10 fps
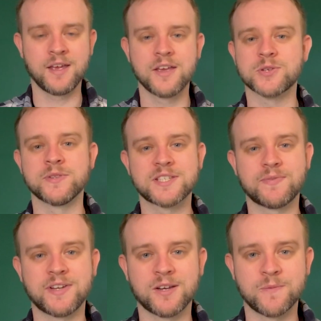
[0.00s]
So in this
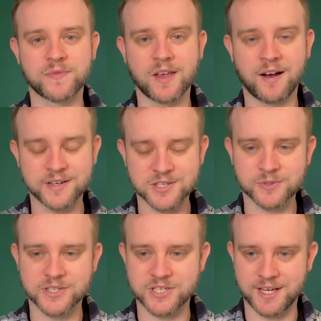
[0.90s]
video, I just
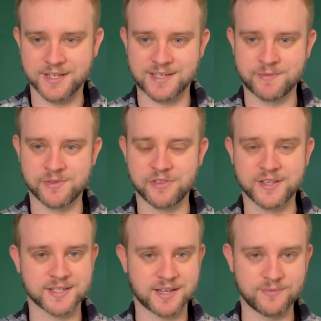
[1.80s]
want to share some of the
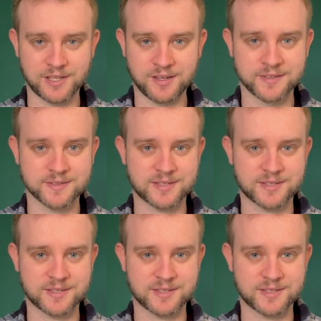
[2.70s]
things I've learned,